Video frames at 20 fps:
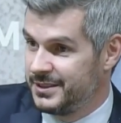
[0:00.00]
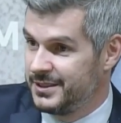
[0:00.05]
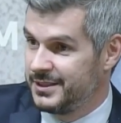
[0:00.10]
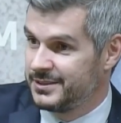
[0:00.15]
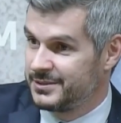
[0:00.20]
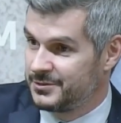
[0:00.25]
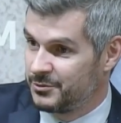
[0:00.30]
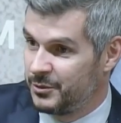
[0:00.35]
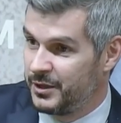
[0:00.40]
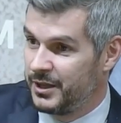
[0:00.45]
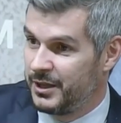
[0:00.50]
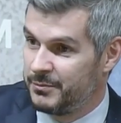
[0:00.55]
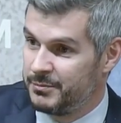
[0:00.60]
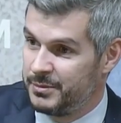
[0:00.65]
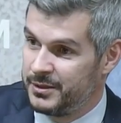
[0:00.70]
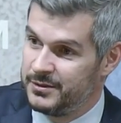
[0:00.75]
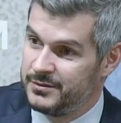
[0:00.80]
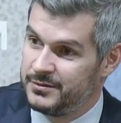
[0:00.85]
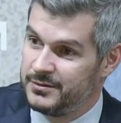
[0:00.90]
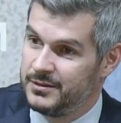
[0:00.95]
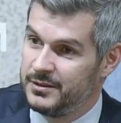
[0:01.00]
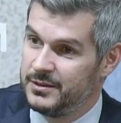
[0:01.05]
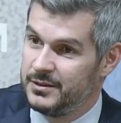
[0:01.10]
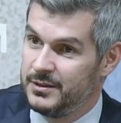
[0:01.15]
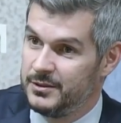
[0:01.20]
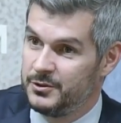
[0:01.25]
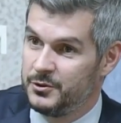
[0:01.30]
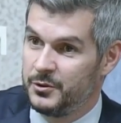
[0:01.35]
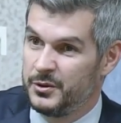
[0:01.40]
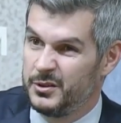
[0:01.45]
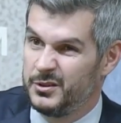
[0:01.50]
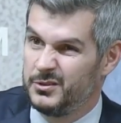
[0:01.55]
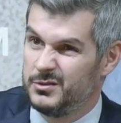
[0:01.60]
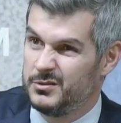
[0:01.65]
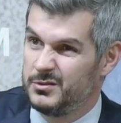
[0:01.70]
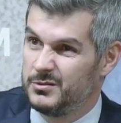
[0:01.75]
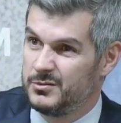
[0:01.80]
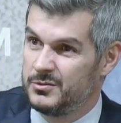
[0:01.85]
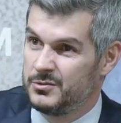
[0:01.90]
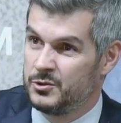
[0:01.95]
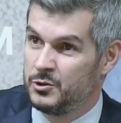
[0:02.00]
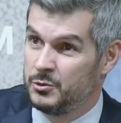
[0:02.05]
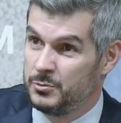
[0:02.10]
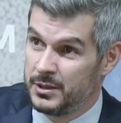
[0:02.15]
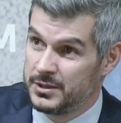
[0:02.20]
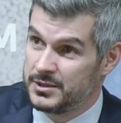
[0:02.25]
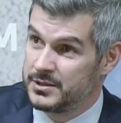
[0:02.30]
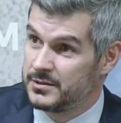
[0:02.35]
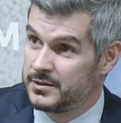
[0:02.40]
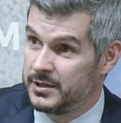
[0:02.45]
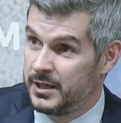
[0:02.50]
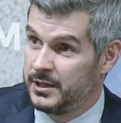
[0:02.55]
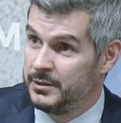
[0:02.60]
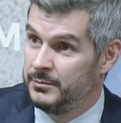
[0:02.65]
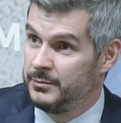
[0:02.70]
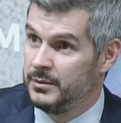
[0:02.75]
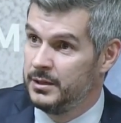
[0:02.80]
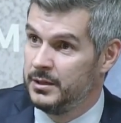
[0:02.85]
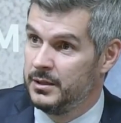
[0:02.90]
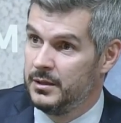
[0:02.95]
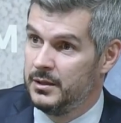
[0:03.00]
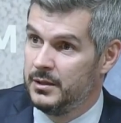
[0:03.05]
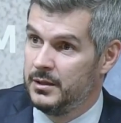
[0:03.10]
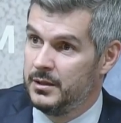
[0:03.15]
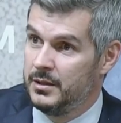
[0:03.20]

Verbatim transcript: because we have been, during too much time,